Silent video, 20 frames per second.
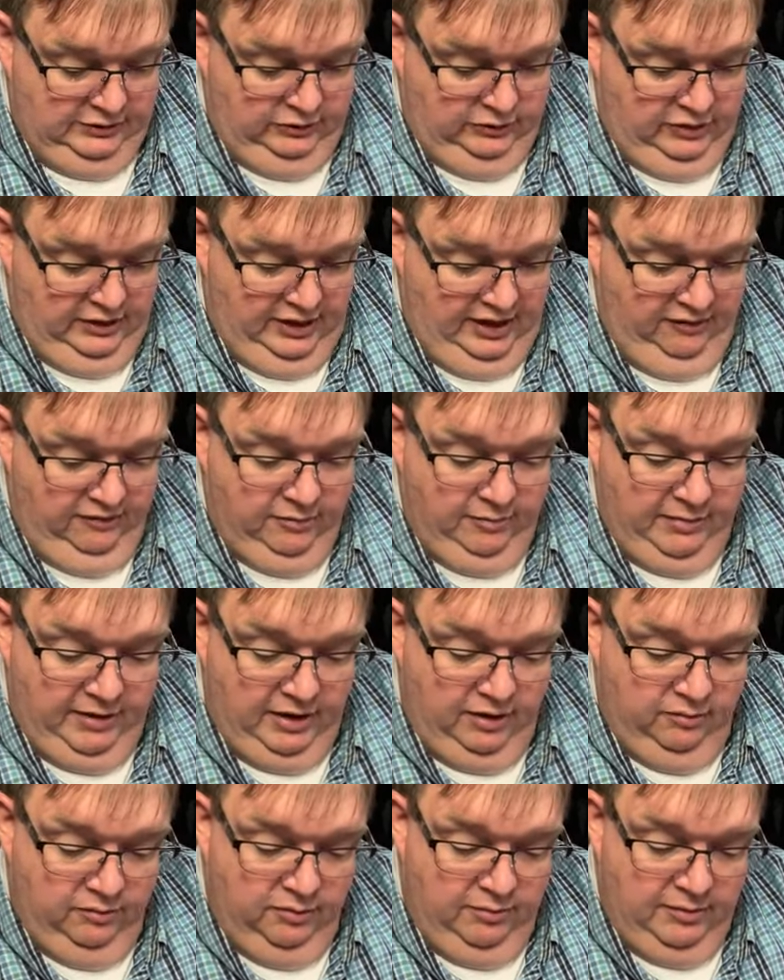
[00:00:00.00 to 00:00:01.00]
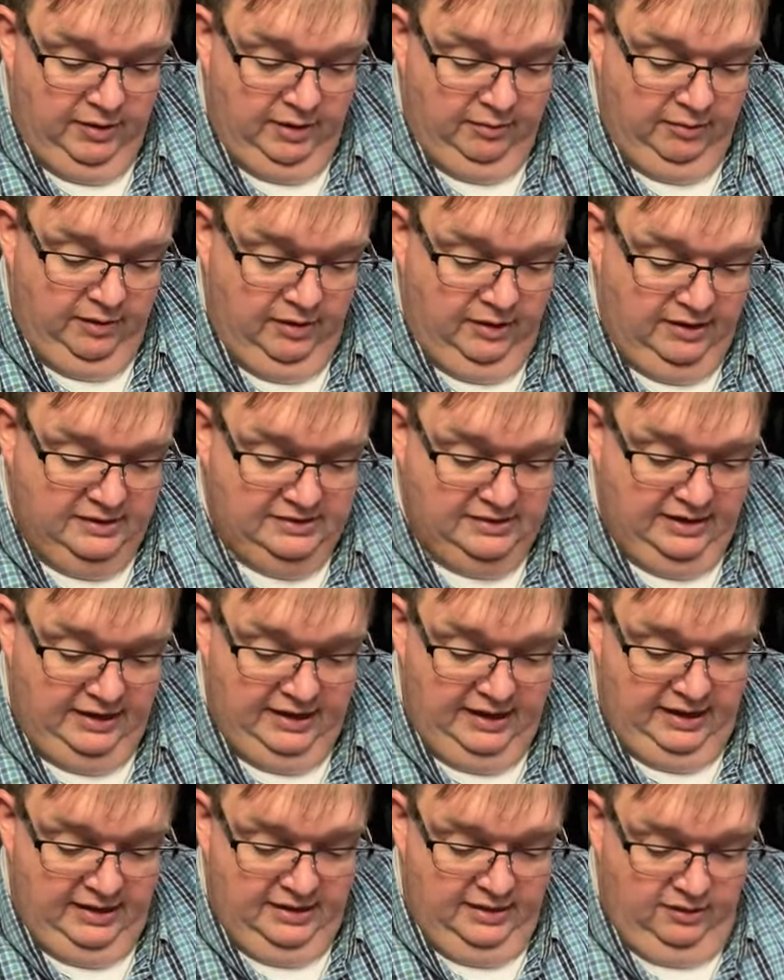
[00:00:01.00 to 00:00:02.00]
You could have a better one, maybe. It's a
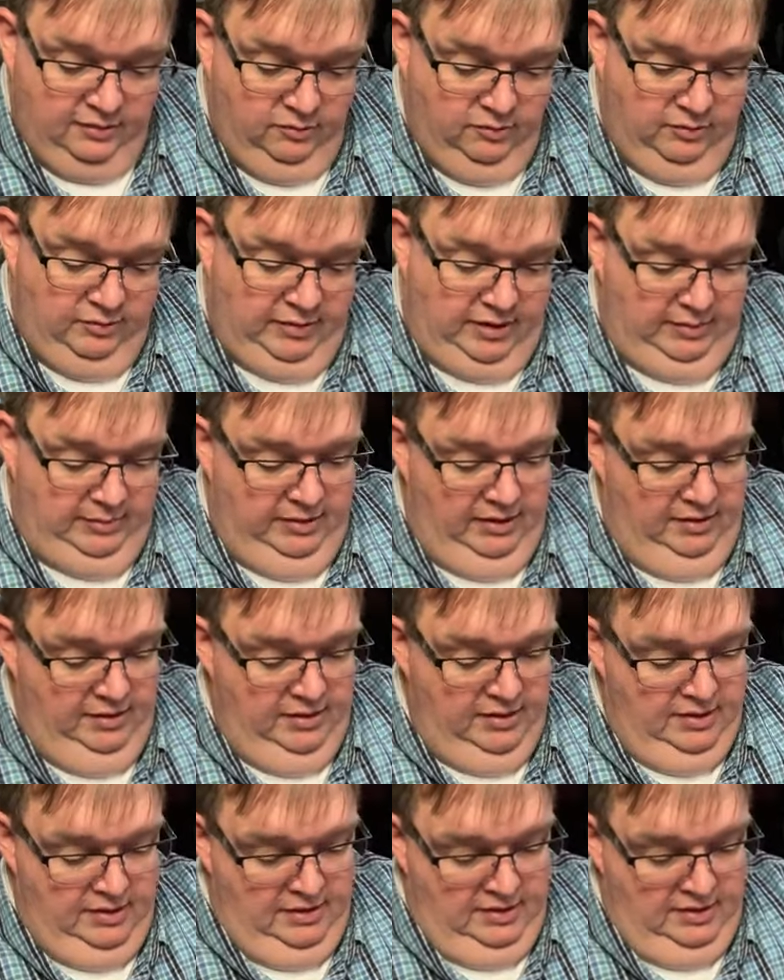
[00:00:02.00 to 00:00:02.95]
hectic one, maybe.